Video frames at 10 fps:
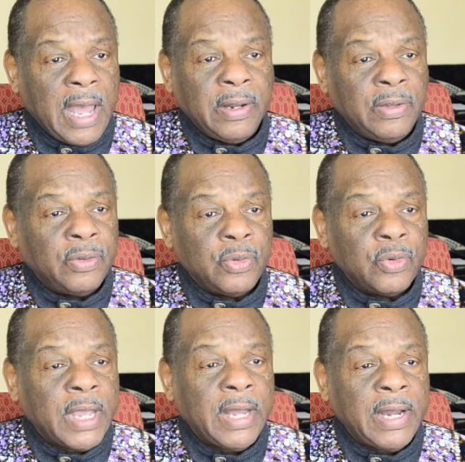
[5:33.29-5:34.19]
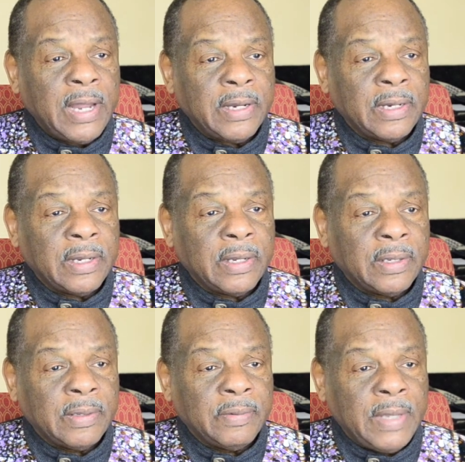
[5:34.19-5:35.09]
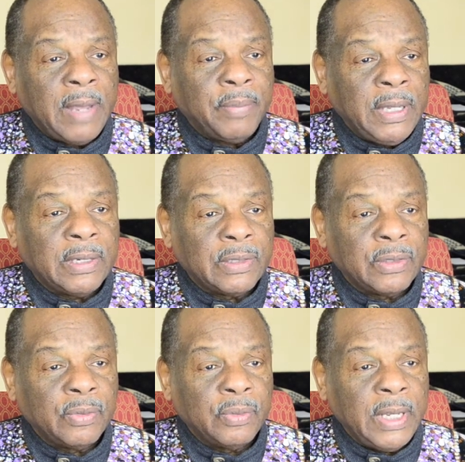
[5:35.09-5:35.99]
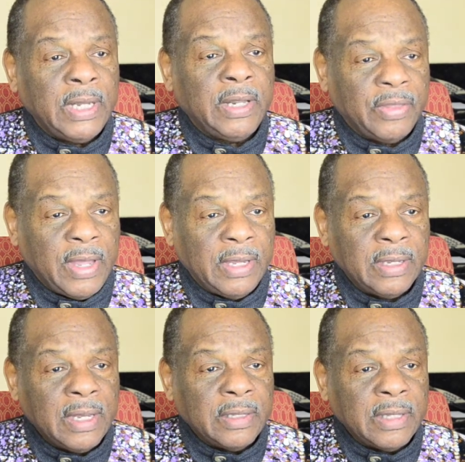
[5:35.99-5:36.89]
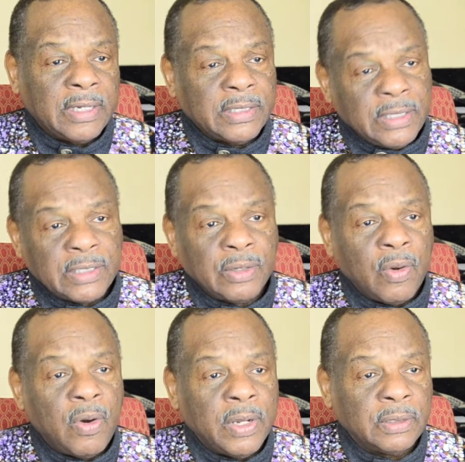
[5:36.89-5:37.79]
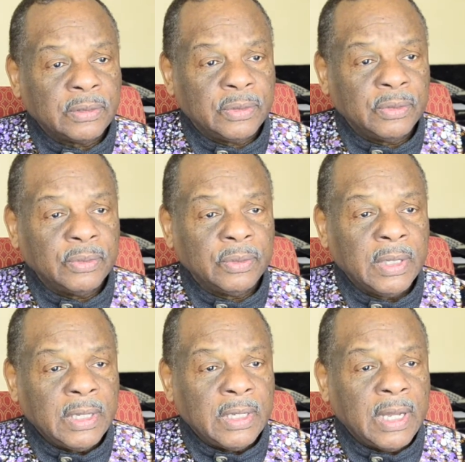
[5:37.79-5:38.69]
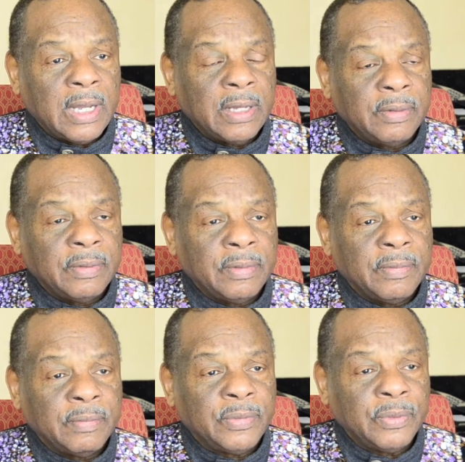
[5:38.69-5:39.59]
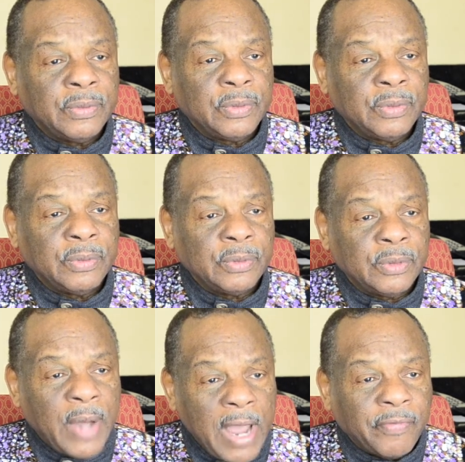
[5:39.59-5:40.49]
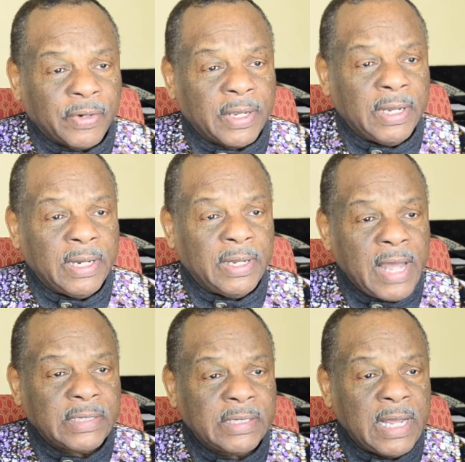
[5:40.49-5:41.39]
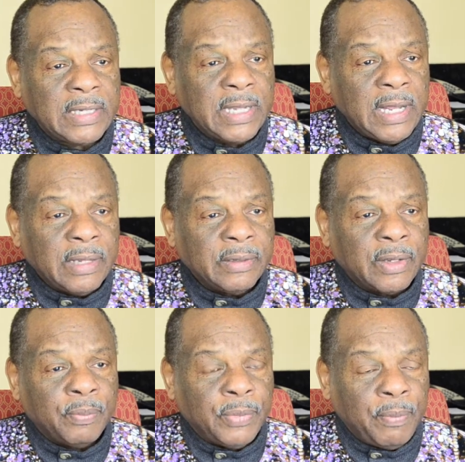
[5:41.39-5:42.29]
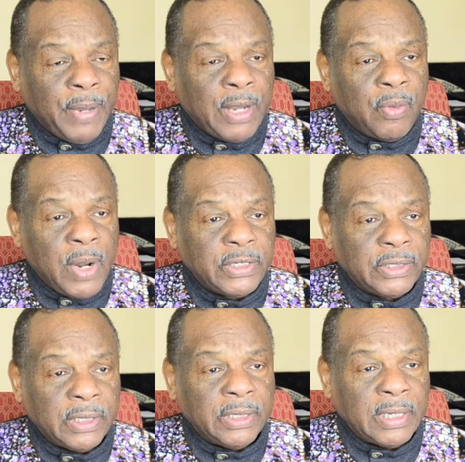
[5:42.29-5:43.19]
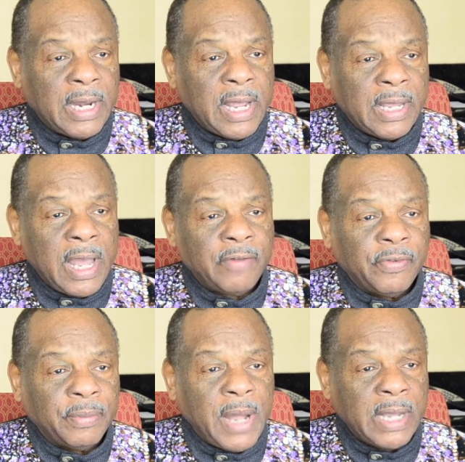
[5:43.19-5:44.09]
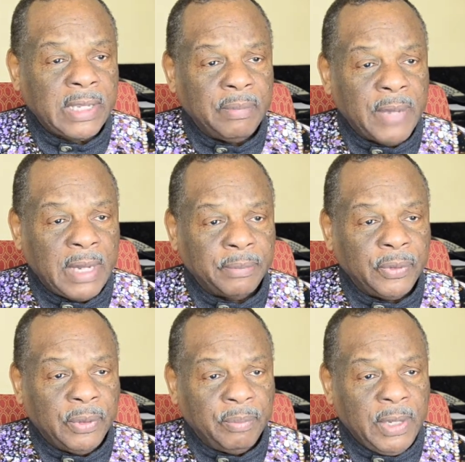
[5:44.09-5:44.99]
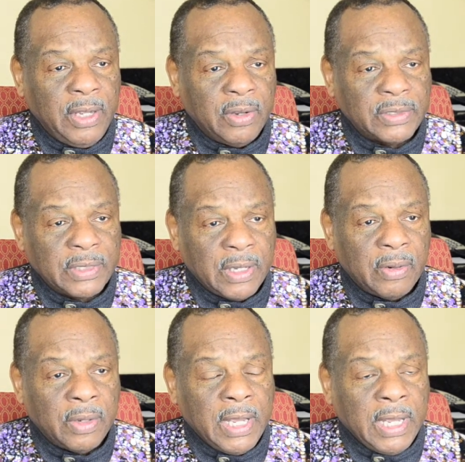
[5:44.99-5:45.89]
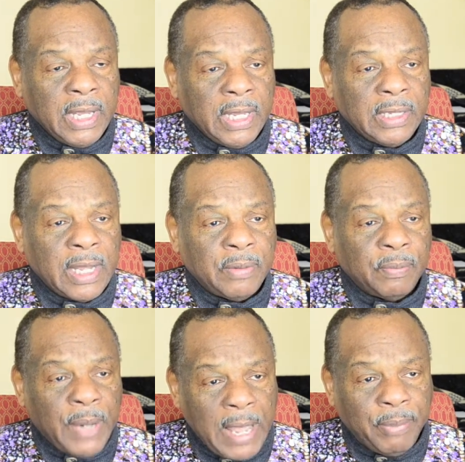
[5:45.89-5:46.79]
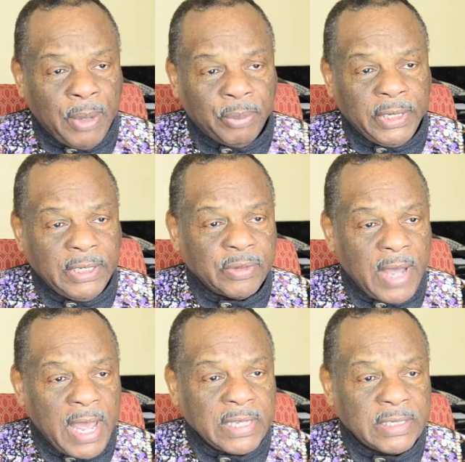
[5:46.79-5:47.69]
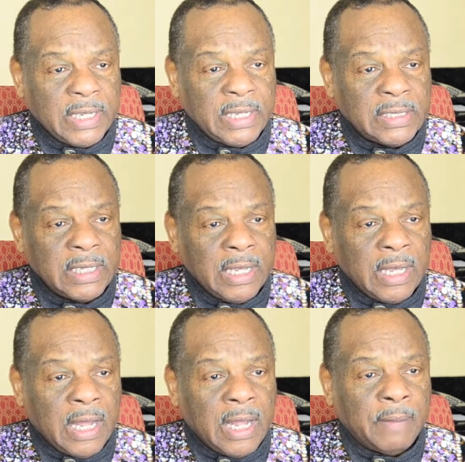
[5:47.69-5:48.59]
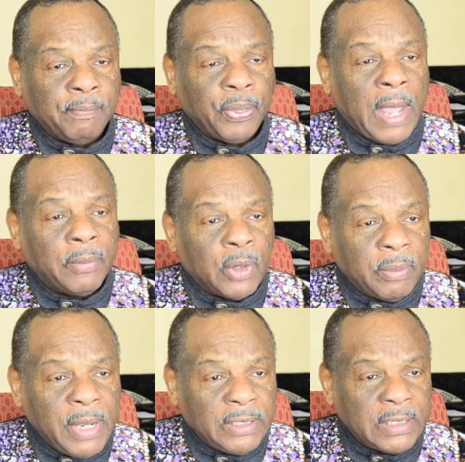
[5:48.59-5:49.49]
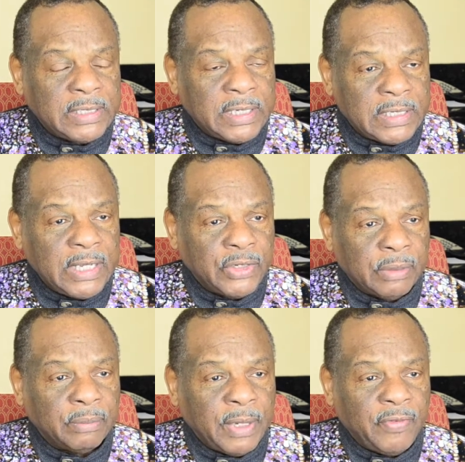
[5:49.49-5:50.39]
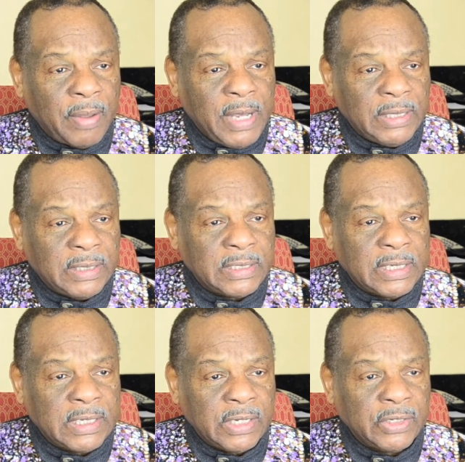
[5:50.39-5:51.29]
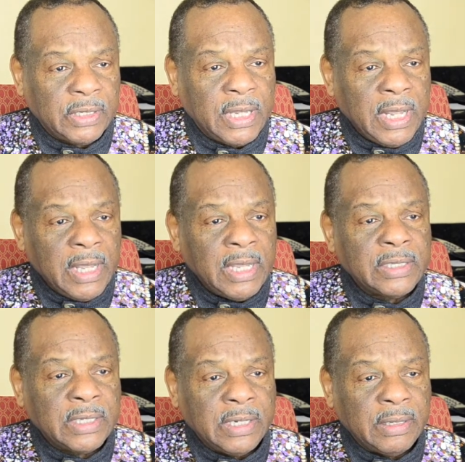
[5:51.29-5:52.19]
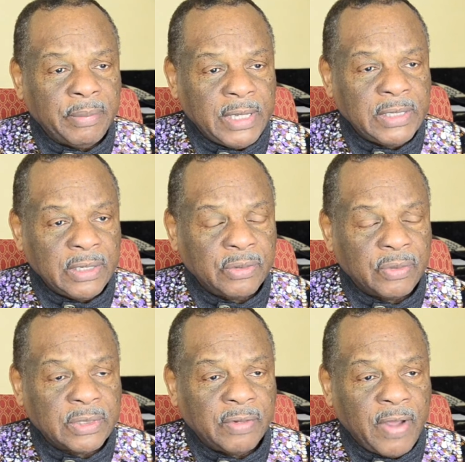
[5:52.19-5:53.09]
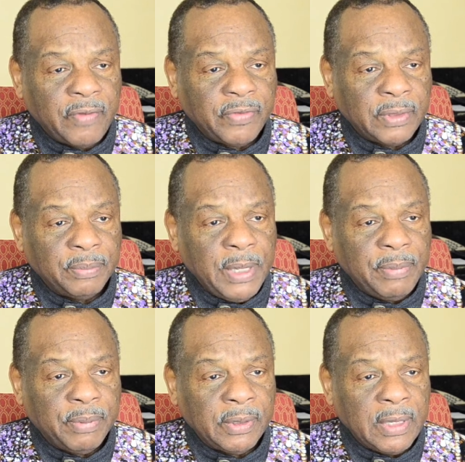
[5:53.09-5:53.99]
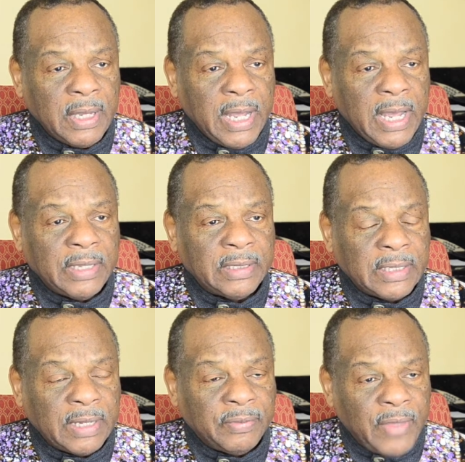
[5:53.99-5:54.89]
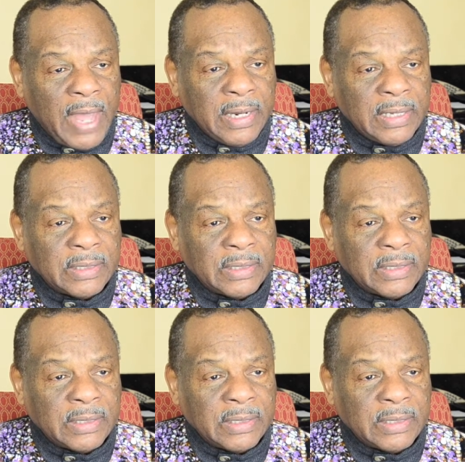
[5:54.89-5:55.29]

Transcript: You cannot get me to do anything that is disloyal to Africa. And in that sense, the big question that I got from Hakim Adabudi many years ago that black people need to ask is, I'm going to make this decision, but if I make this decision, is it in the best interest of African people? And that's